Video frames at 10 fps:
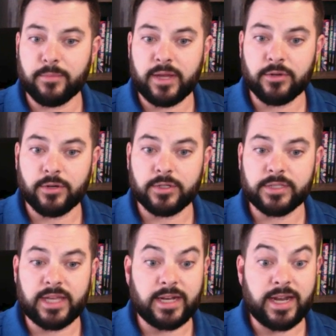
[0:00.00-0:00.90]
mentors,
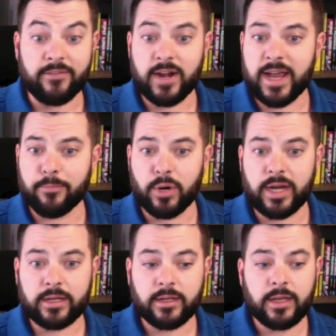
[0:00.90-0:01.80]
and never had a
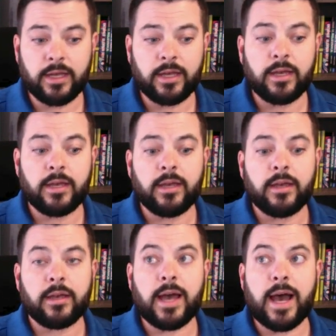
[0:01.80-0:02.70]
break.
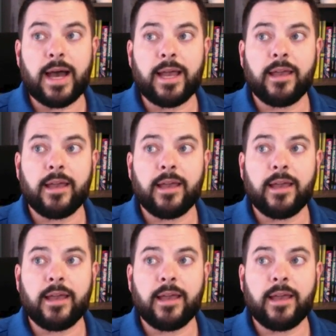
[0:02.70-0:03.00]
I